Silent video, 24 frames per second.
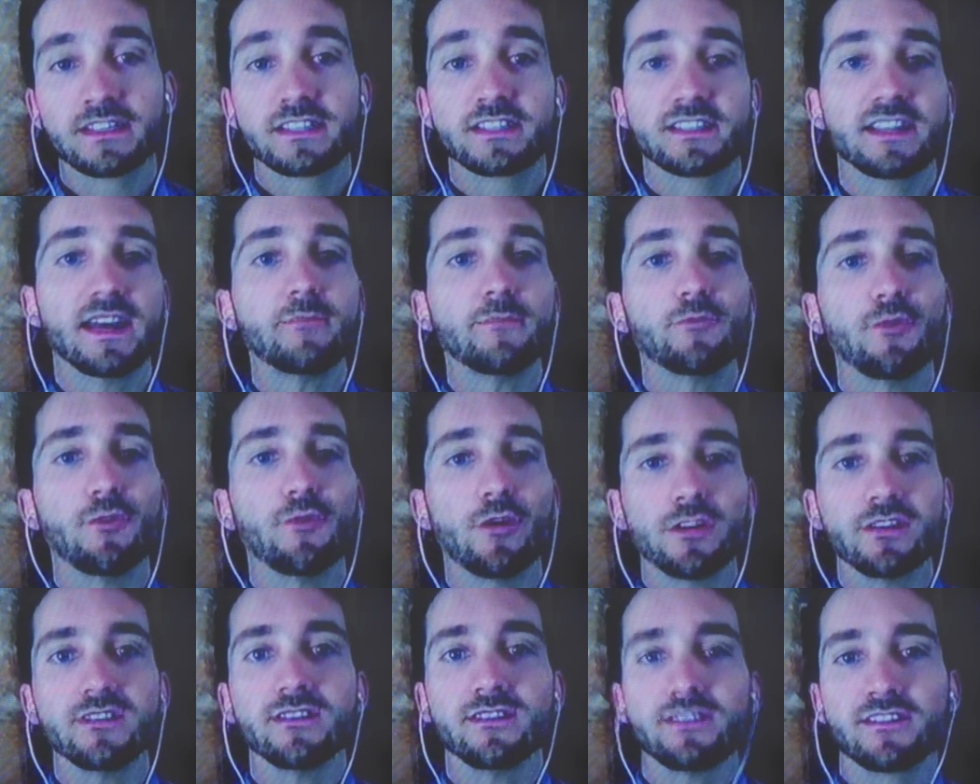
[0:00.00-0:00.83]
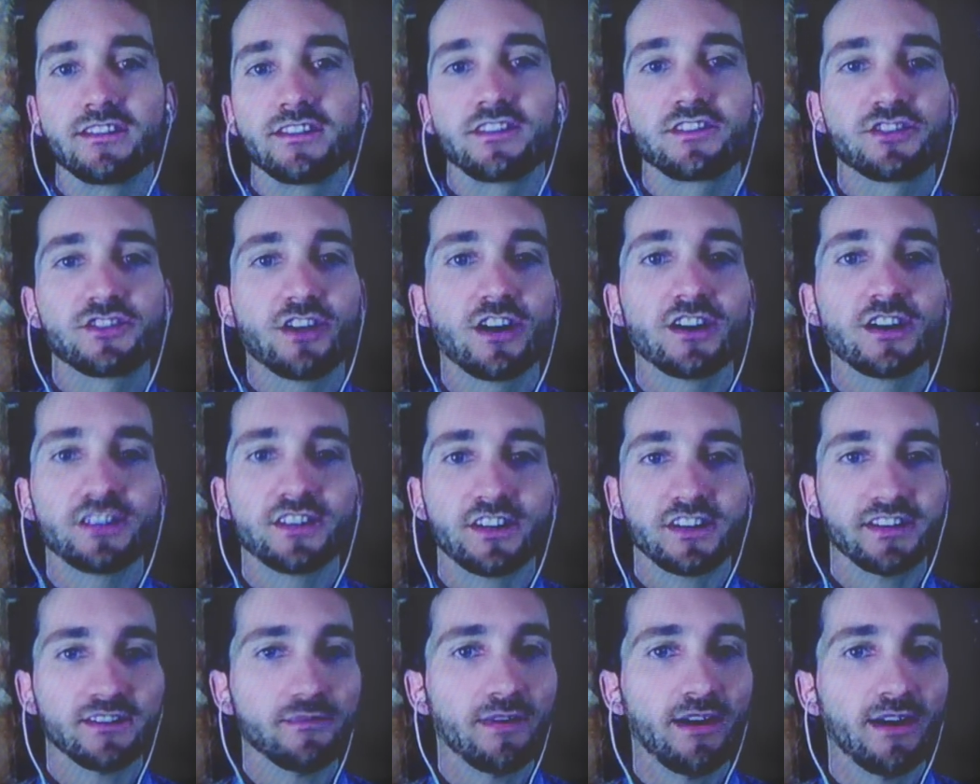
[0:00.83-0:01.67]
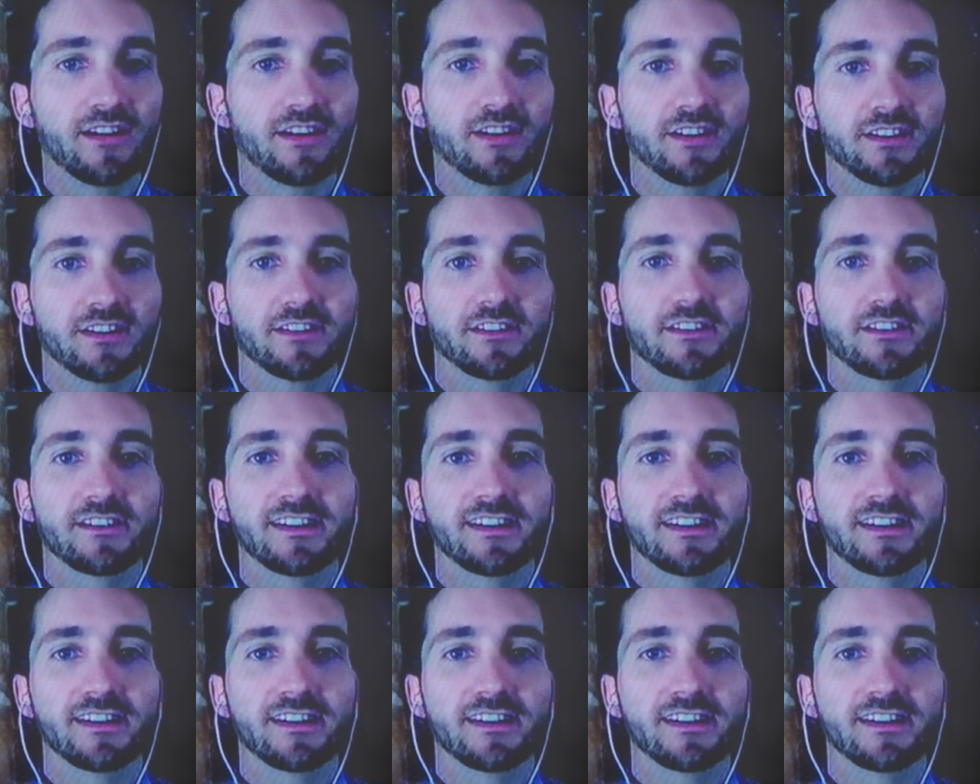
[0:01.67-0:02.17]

Step one charging the marker.